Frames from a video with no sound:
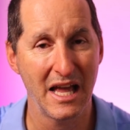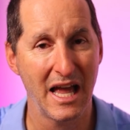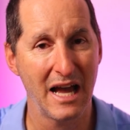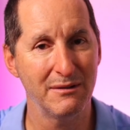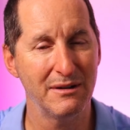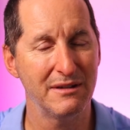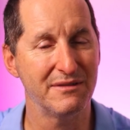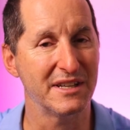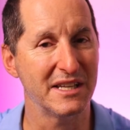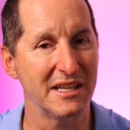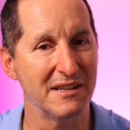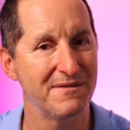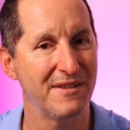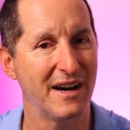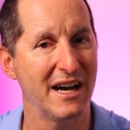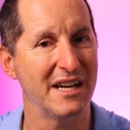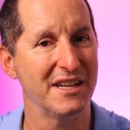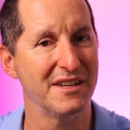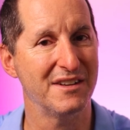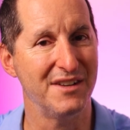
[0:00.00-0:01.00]
However, if
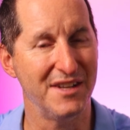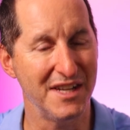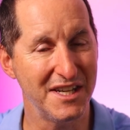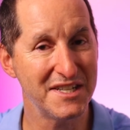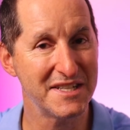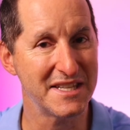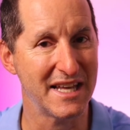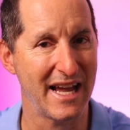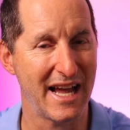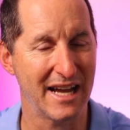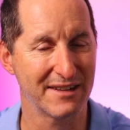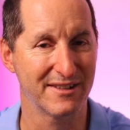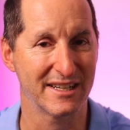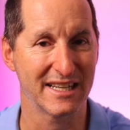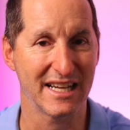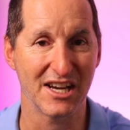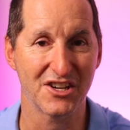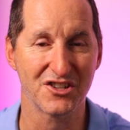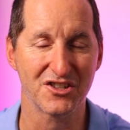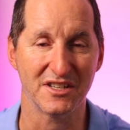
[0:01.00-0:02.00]
I nest that
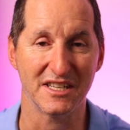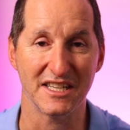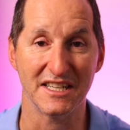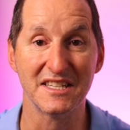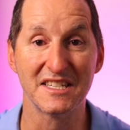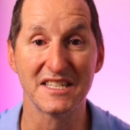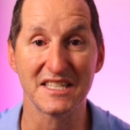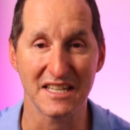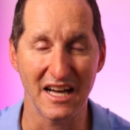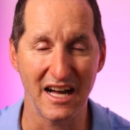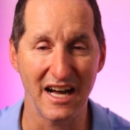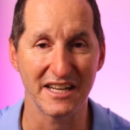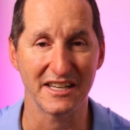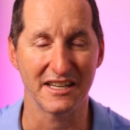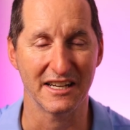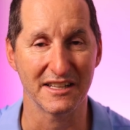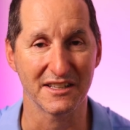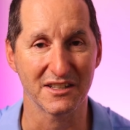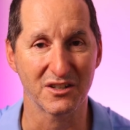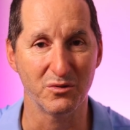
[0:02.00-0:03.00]
aggregation inside
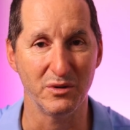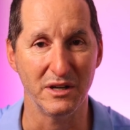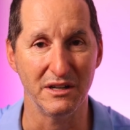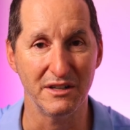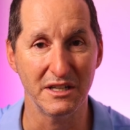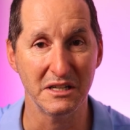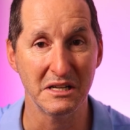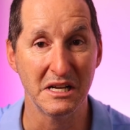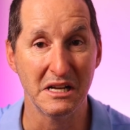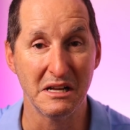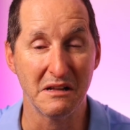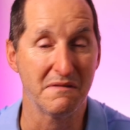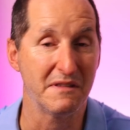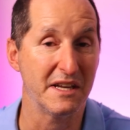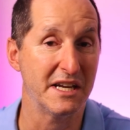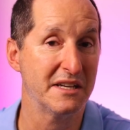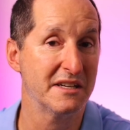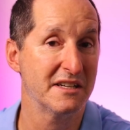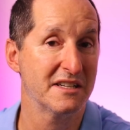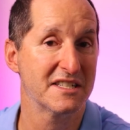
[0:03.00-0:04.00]
another query,
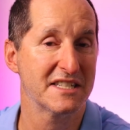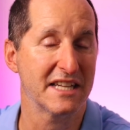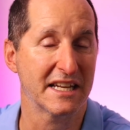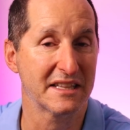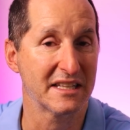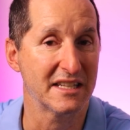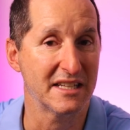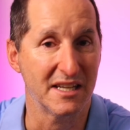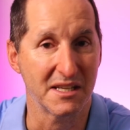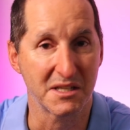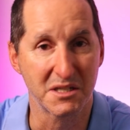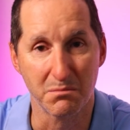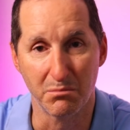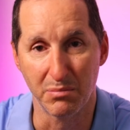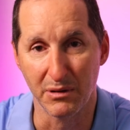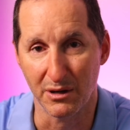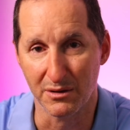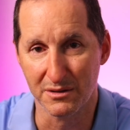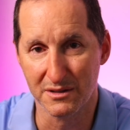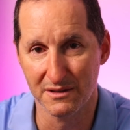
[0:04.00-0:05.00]
then suddenly it's
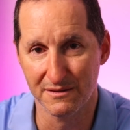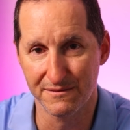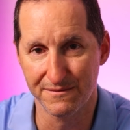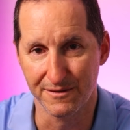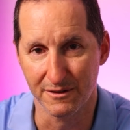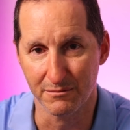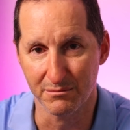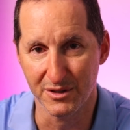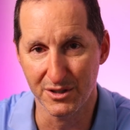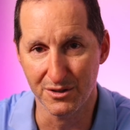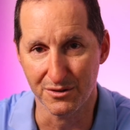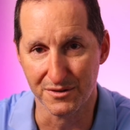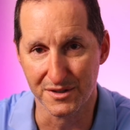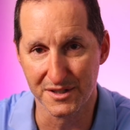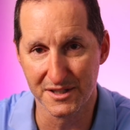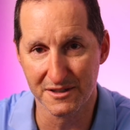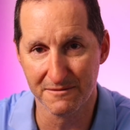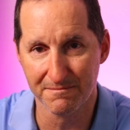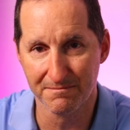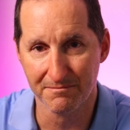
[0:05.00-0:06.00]
blocked from
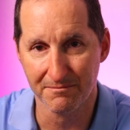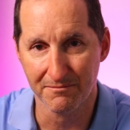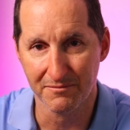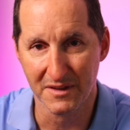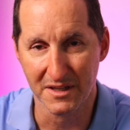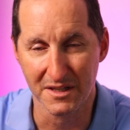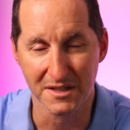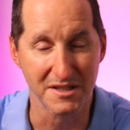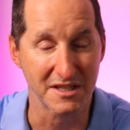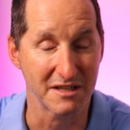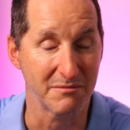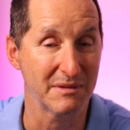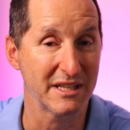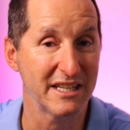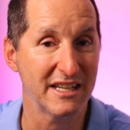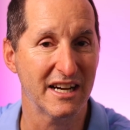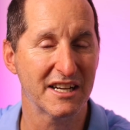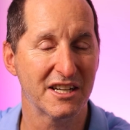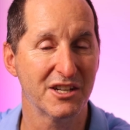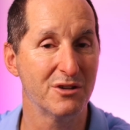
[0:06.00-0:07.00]
use.
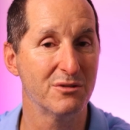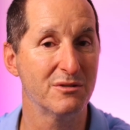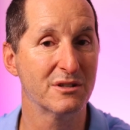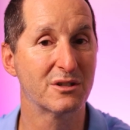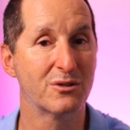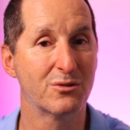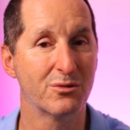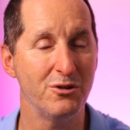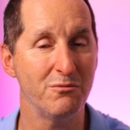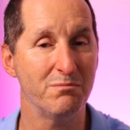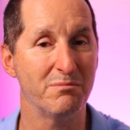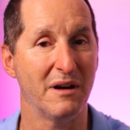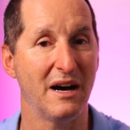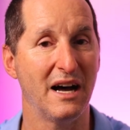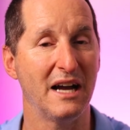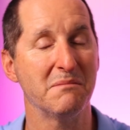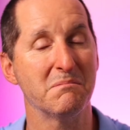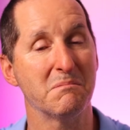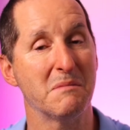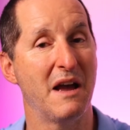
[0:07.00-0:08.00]
Similarly, I can do a group
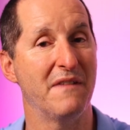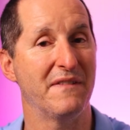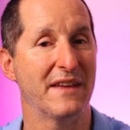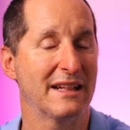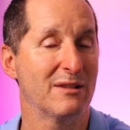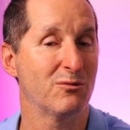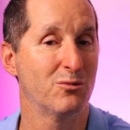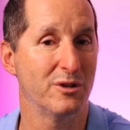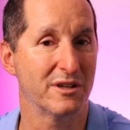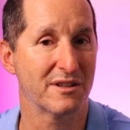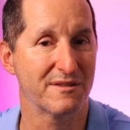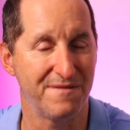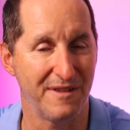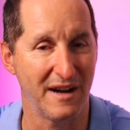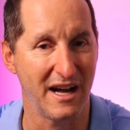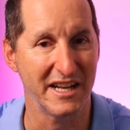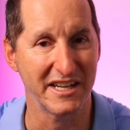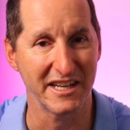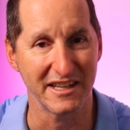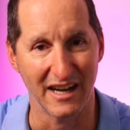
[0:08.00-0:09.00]
by, and that'll work
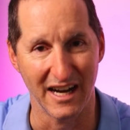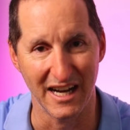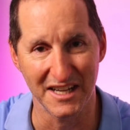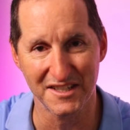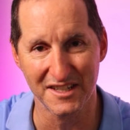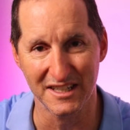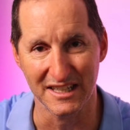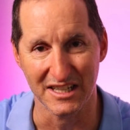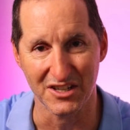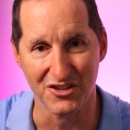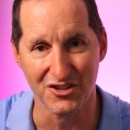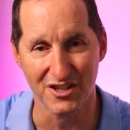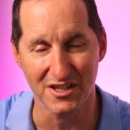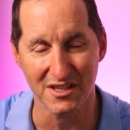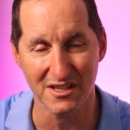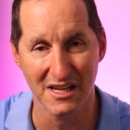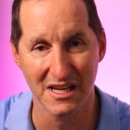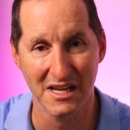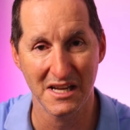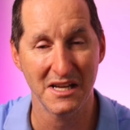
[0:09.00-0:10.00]
fine in
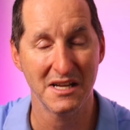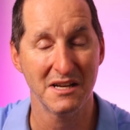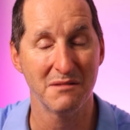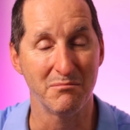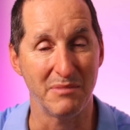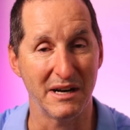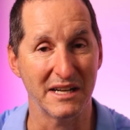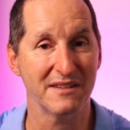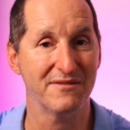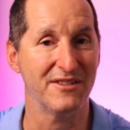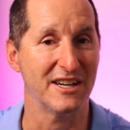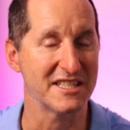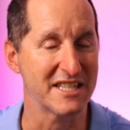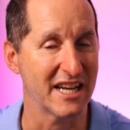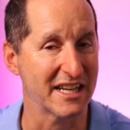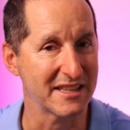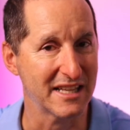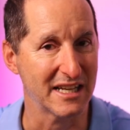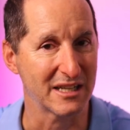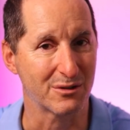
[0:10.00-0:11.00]
isolation. But if I
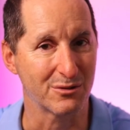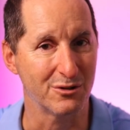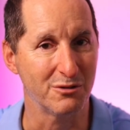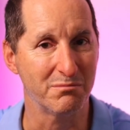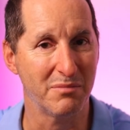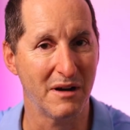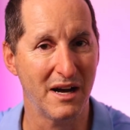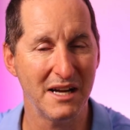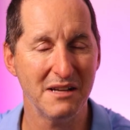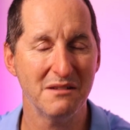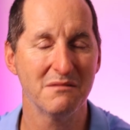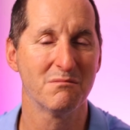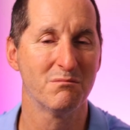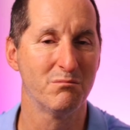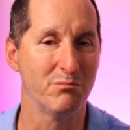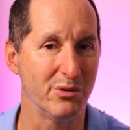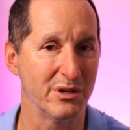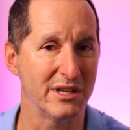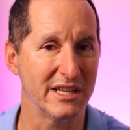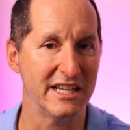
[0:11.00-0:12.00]
take that group by,
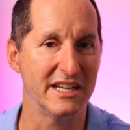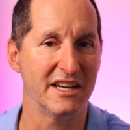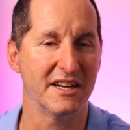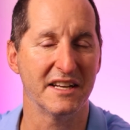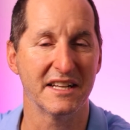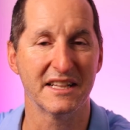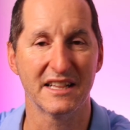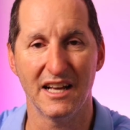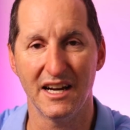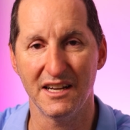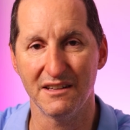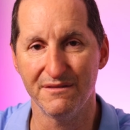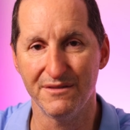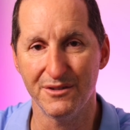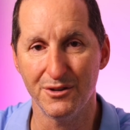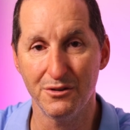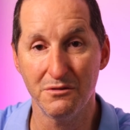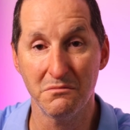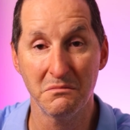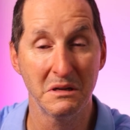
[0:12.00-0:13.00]
put it in an inline
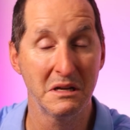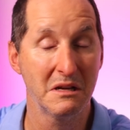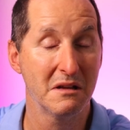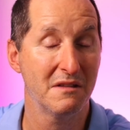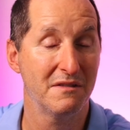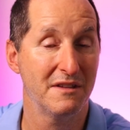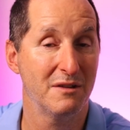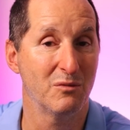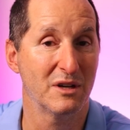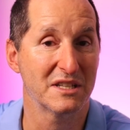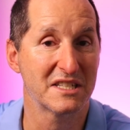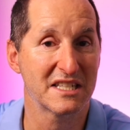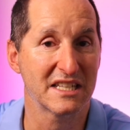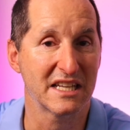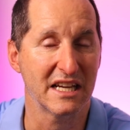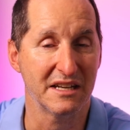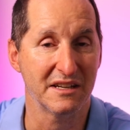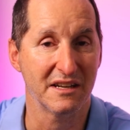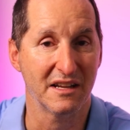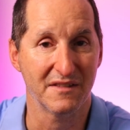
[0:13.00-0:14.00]
view, then once
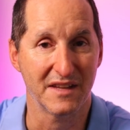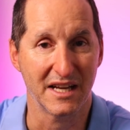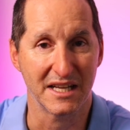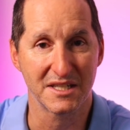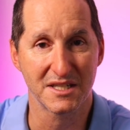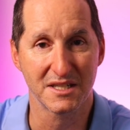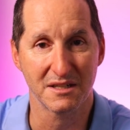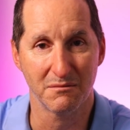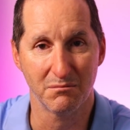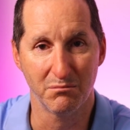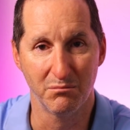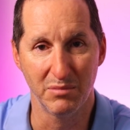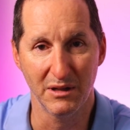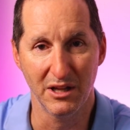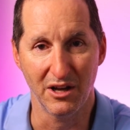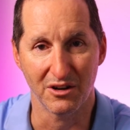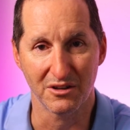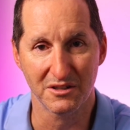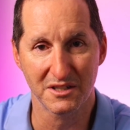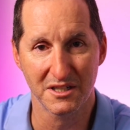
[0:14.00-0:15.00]
again that's
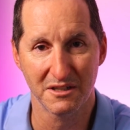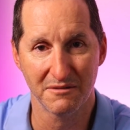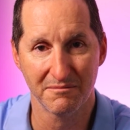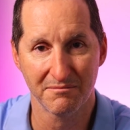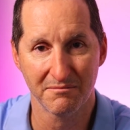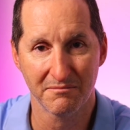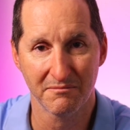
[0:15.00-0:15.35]
blocked.